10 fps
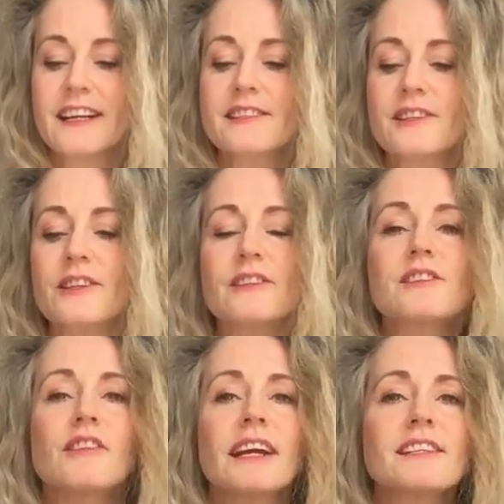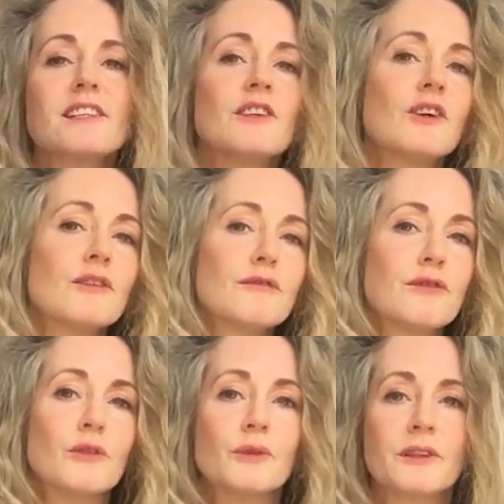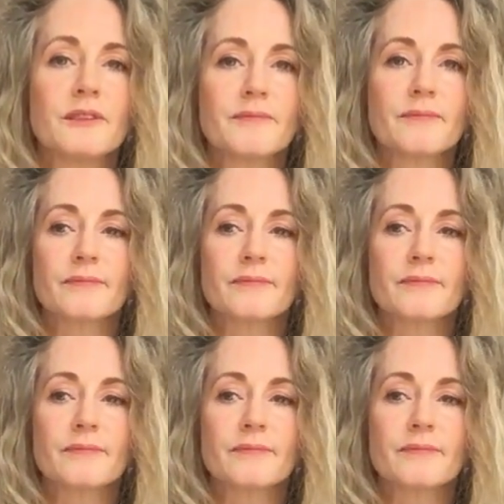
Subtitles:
So it's great to know forward.